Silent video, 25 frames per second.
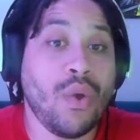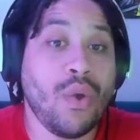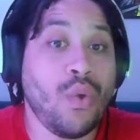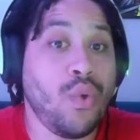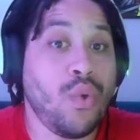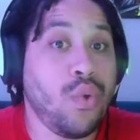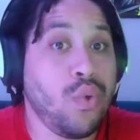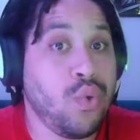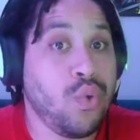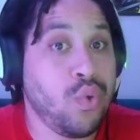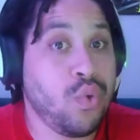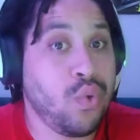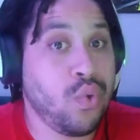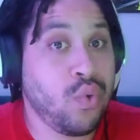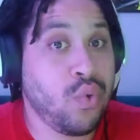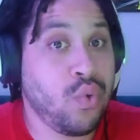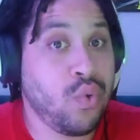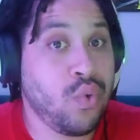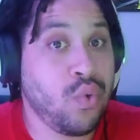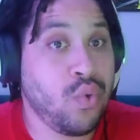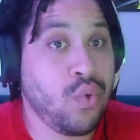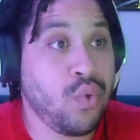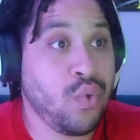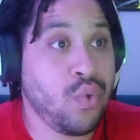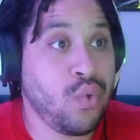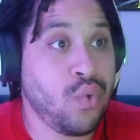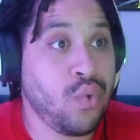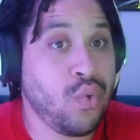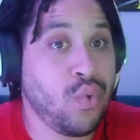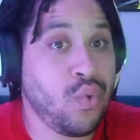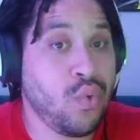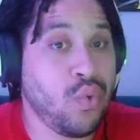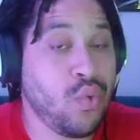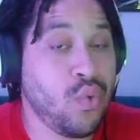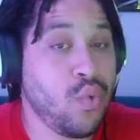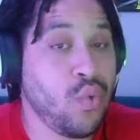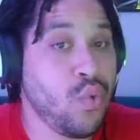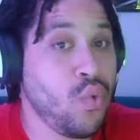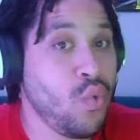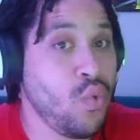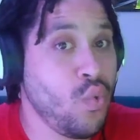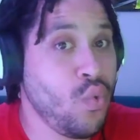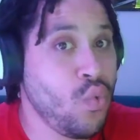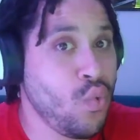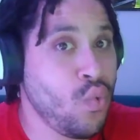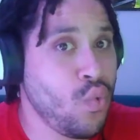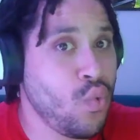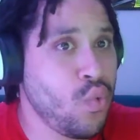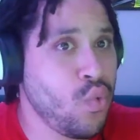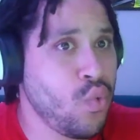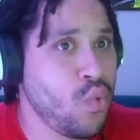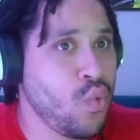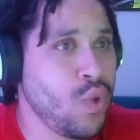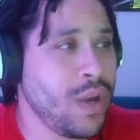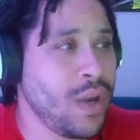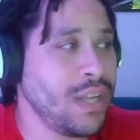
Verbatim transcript: oh, well,